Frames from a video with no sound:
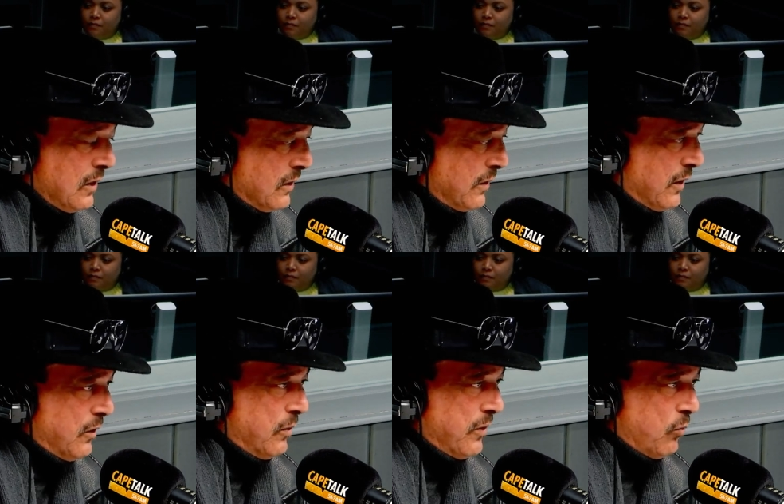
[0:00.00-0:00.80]

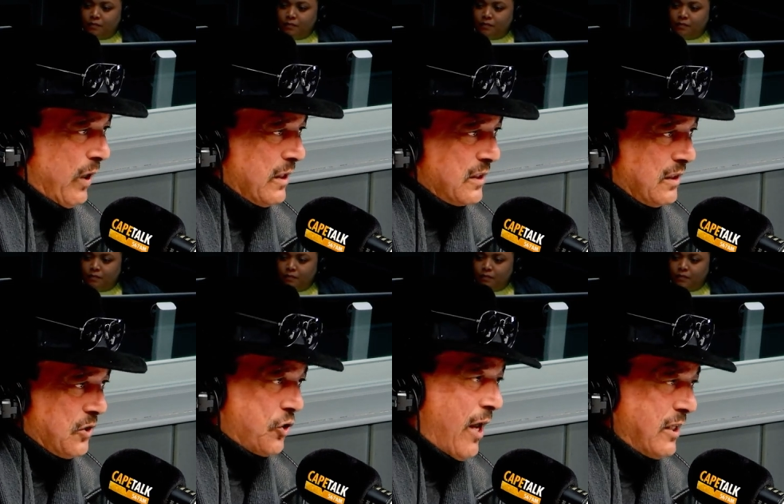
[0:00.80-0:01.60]
Although the ones in the
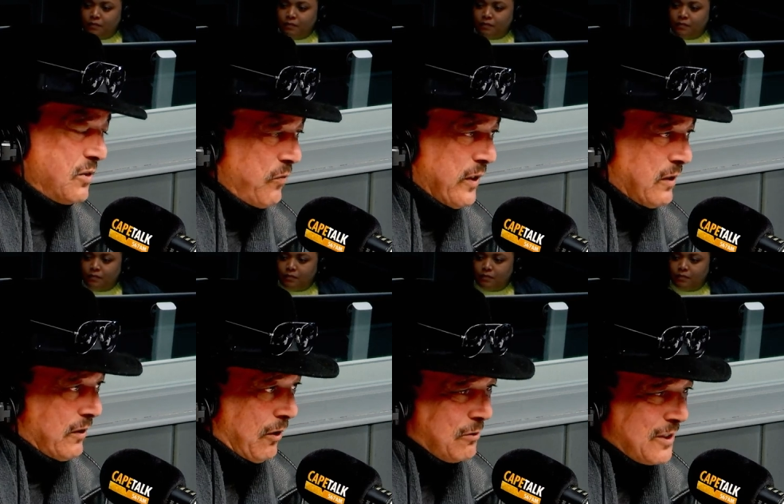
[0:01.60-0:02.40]
jazz field
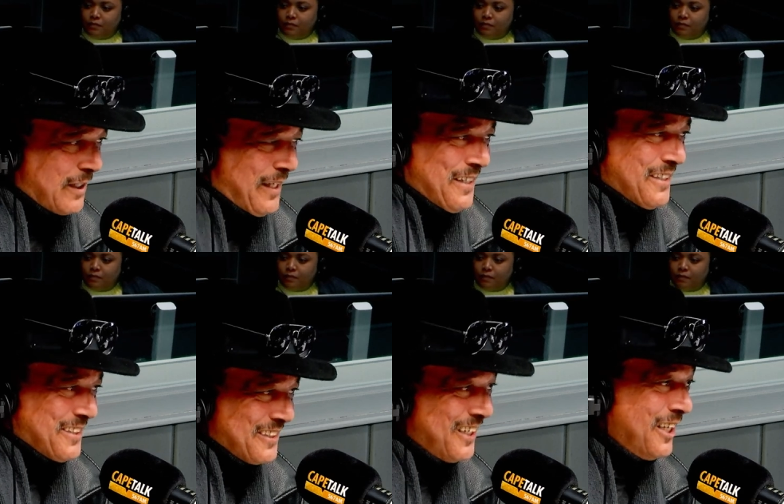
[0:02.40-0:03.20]
those
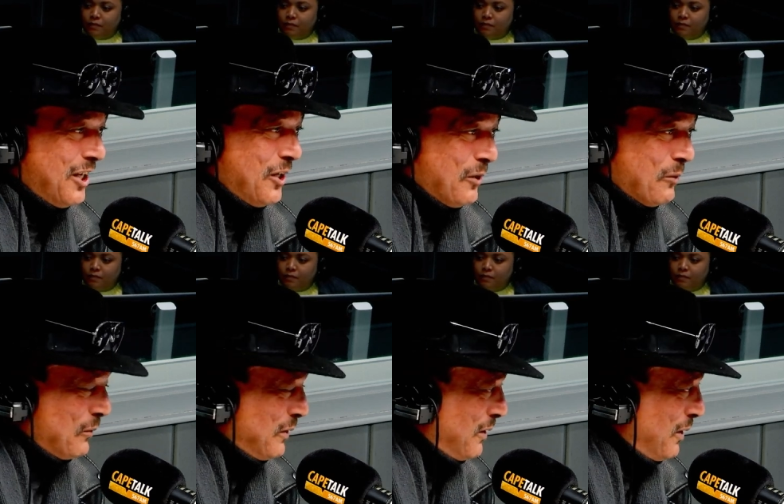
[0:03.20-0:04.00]
years
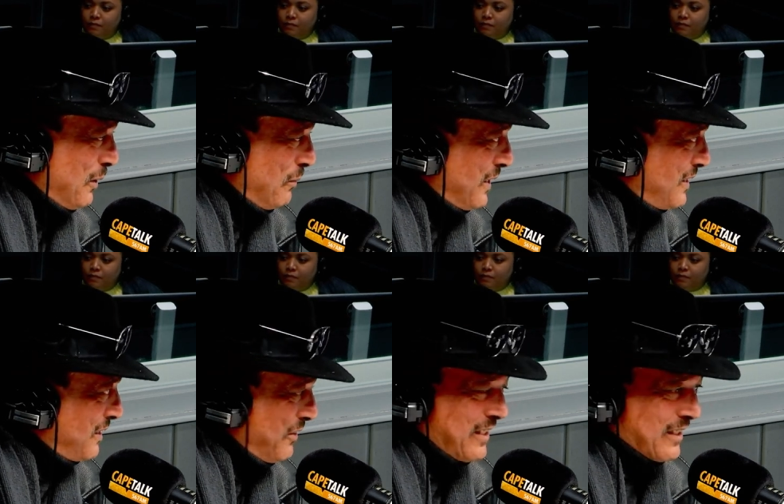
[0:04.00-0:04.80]
were a bit
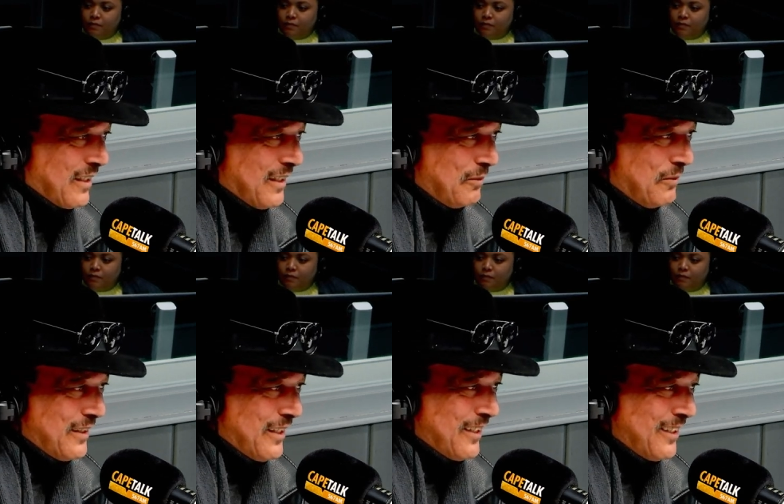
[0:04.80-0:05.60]
critical of
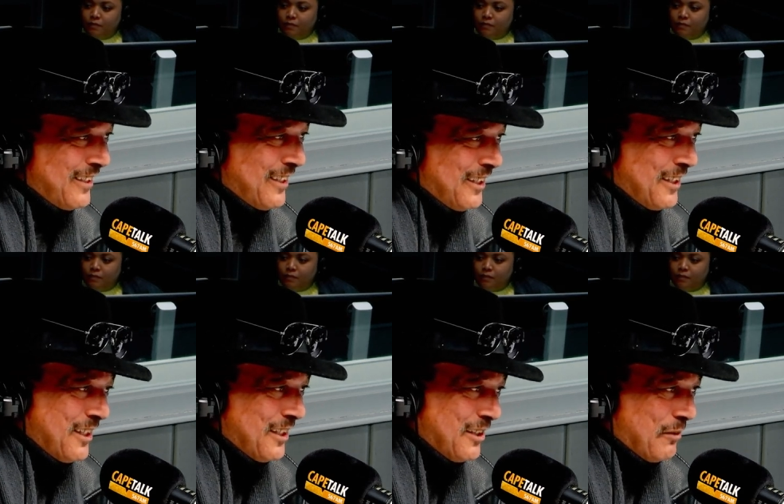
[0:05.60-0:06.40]
the
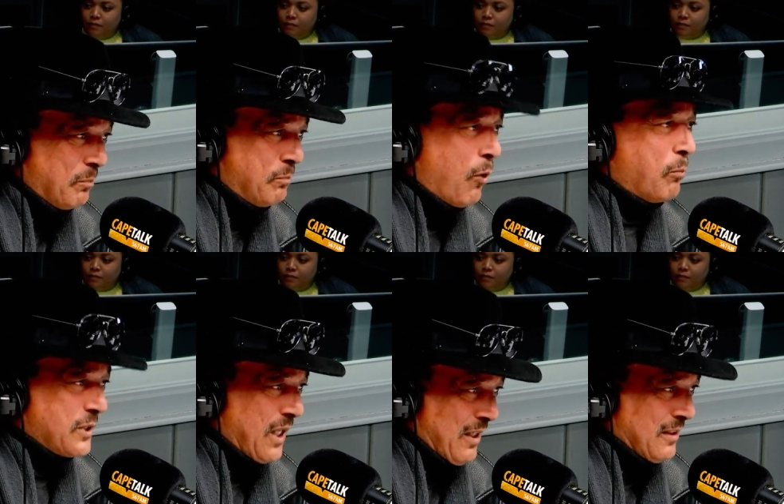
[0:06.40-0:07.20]
pop
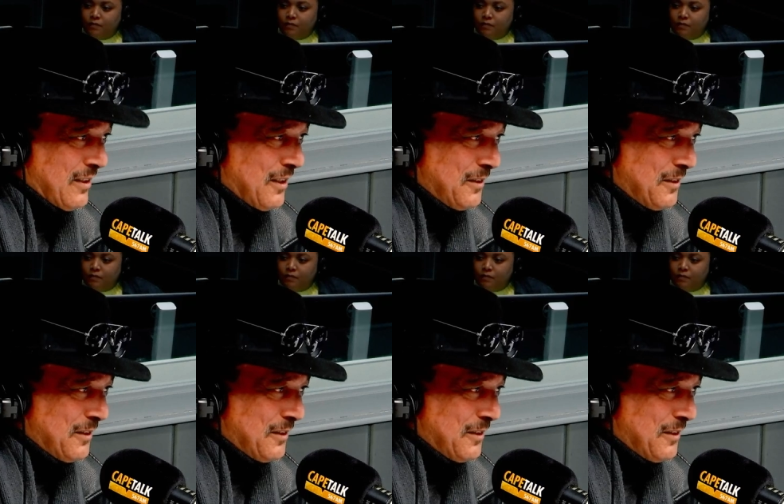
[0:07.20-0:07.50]
stars, as